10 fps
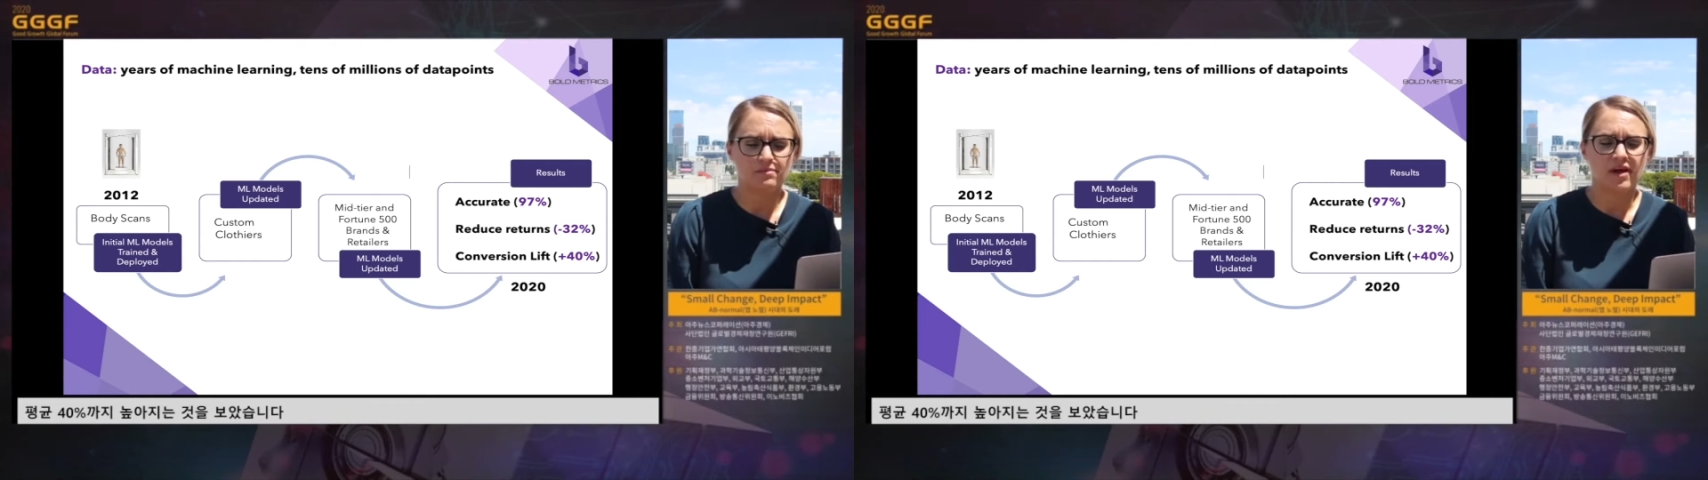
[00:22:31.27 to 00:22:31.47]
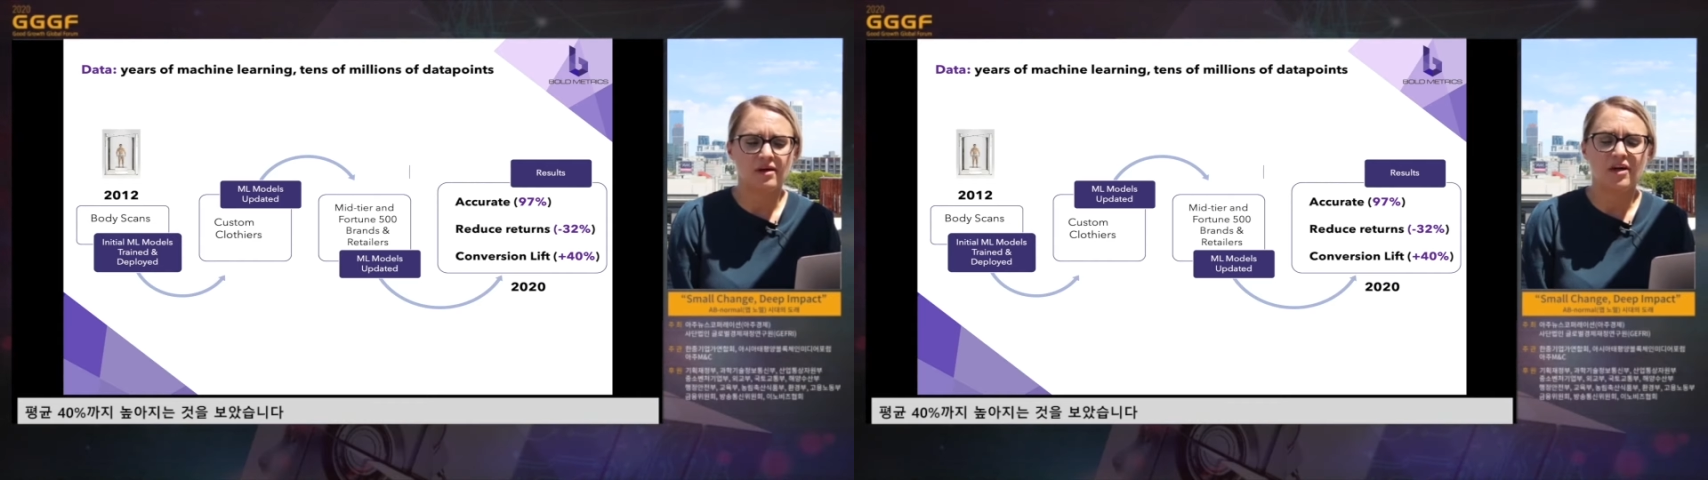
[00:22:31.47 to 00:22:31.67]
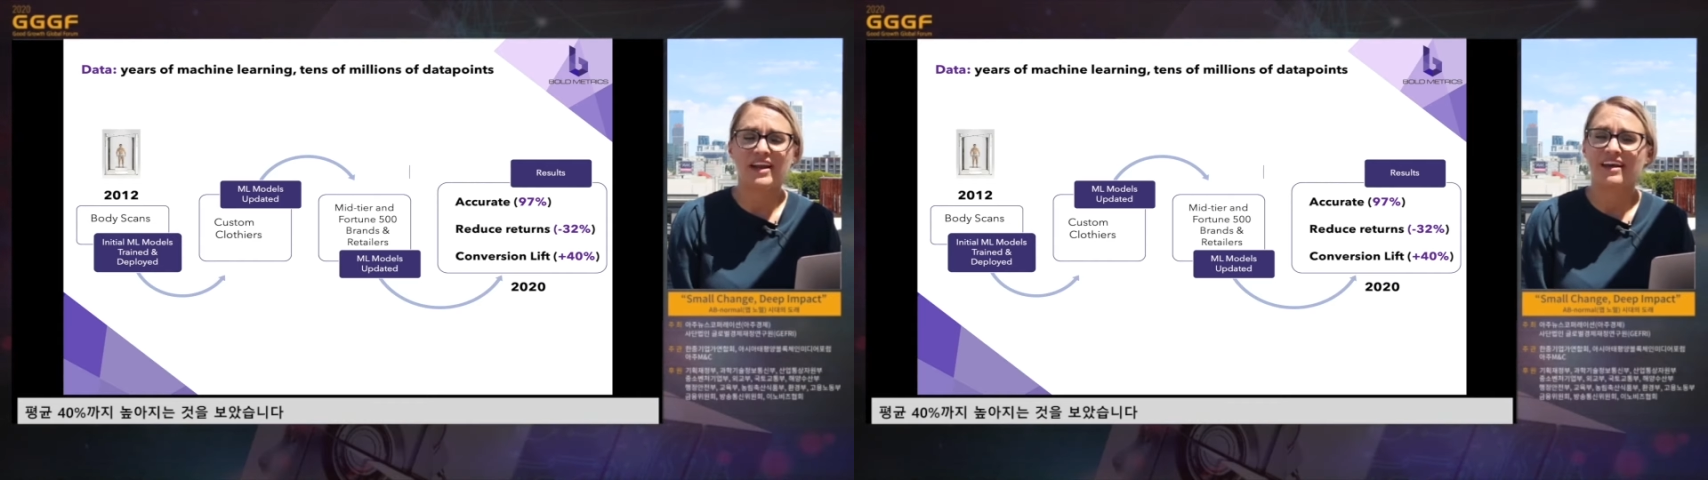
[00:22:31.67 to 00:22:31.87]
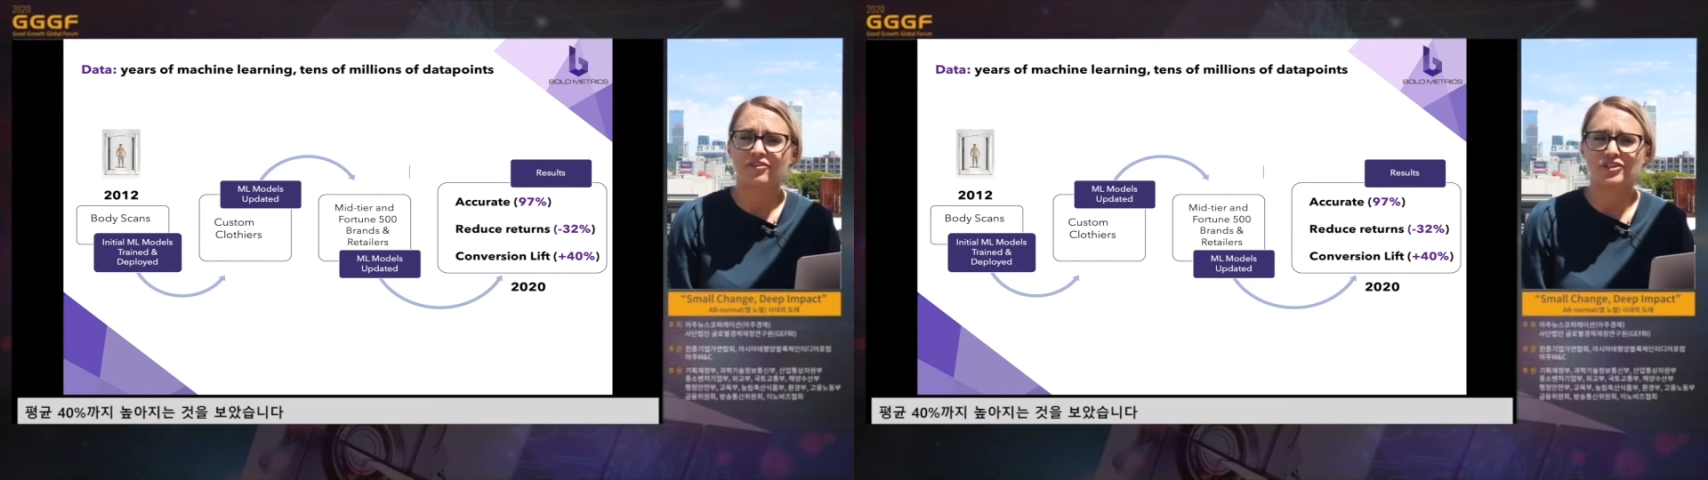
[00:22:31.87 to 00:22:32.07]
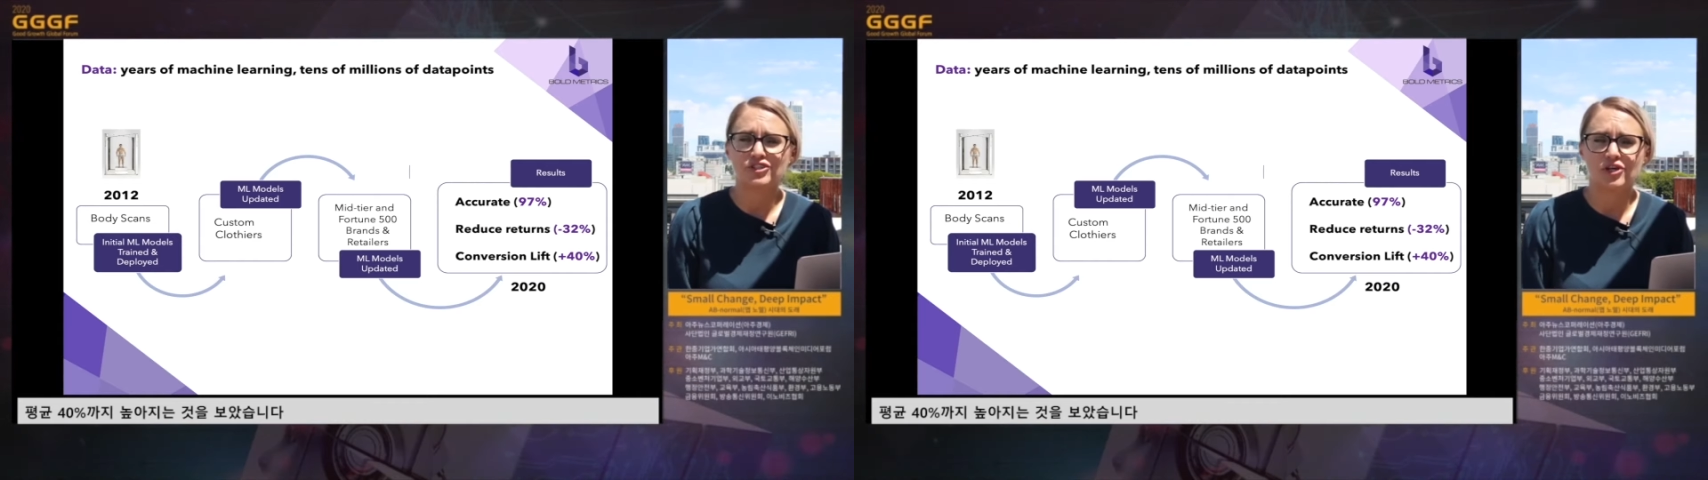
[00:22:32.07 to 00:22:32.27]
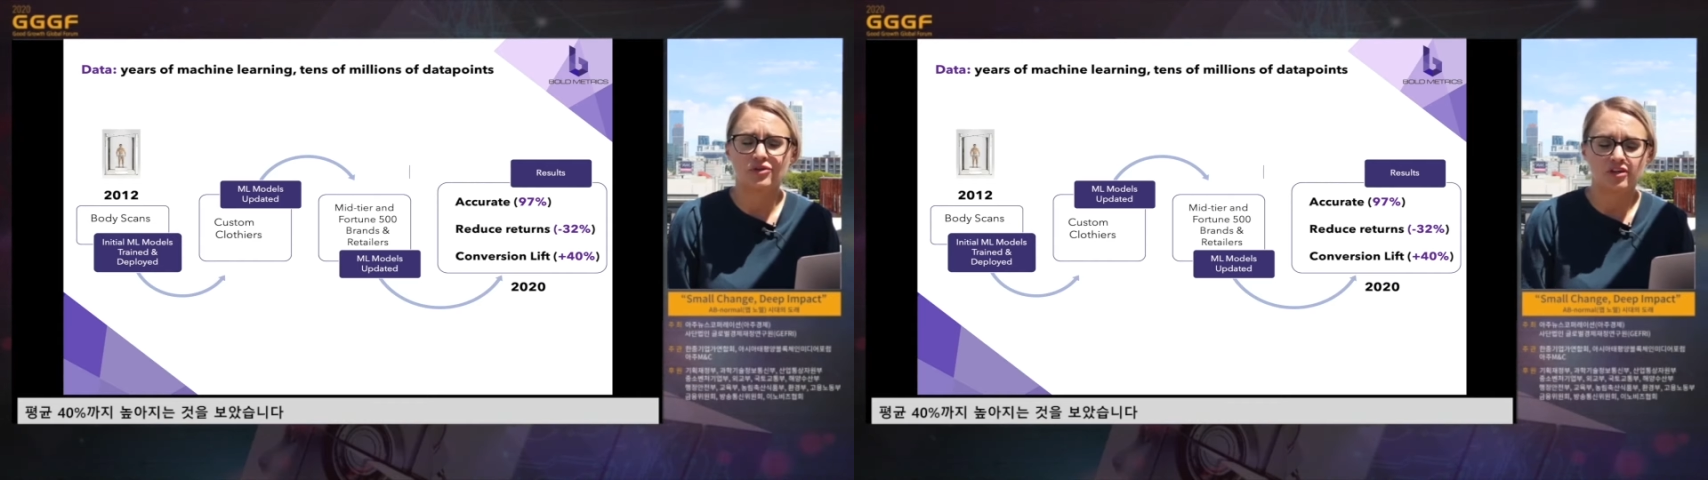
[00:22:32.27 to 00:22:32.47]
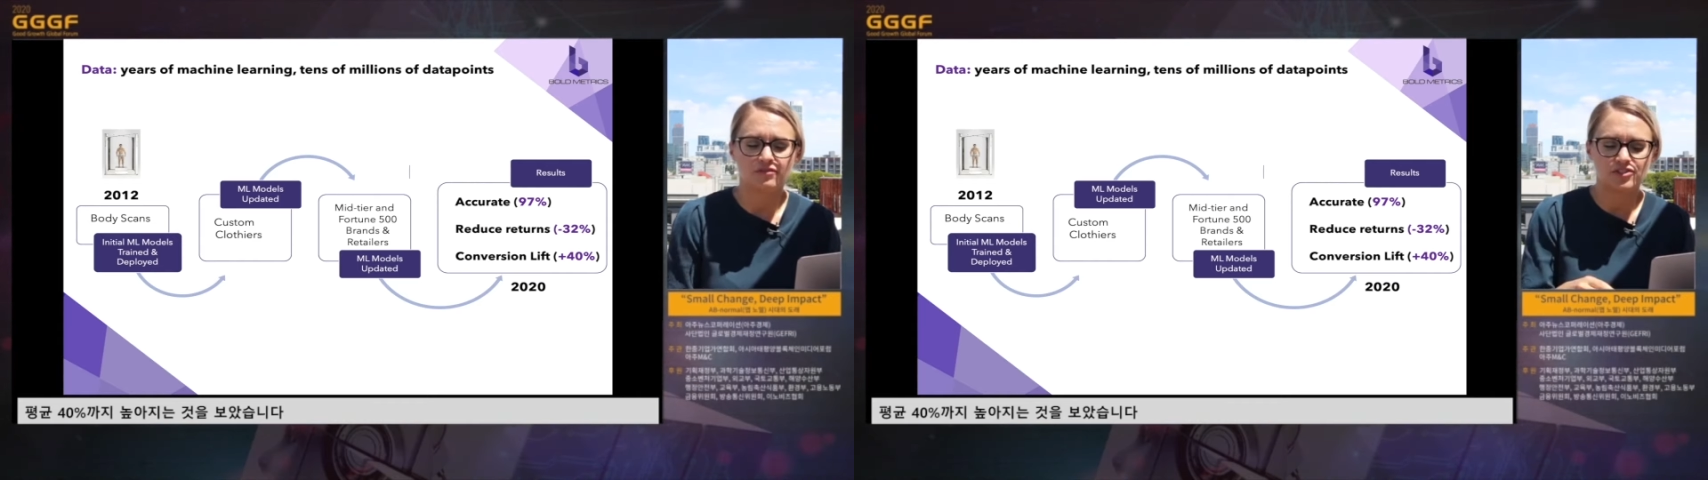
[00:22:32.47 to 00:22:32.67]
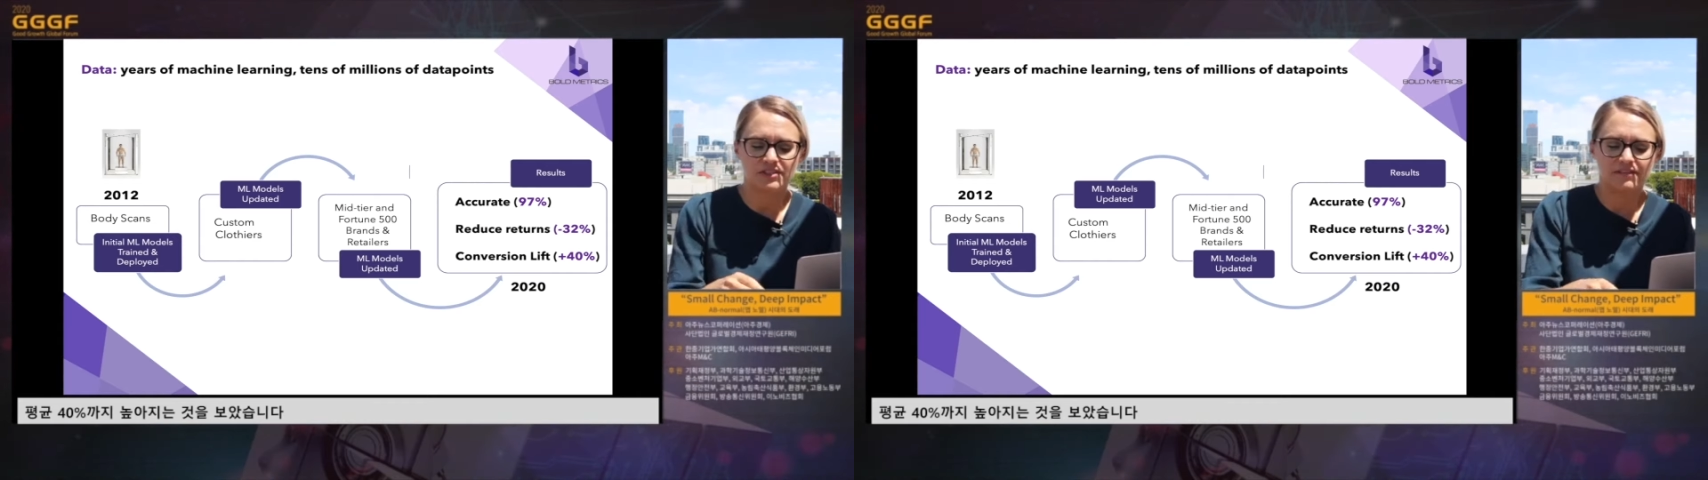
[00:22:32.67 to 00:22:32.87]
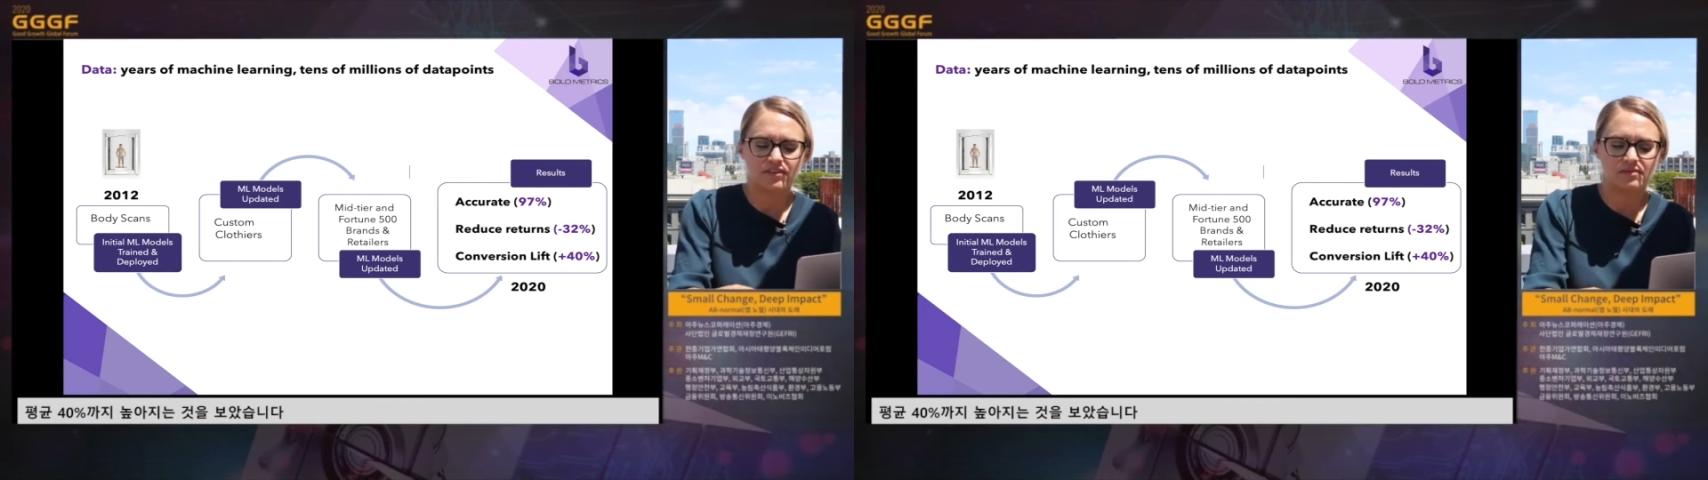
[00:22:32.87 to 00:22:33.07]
On average, though, the conversion lift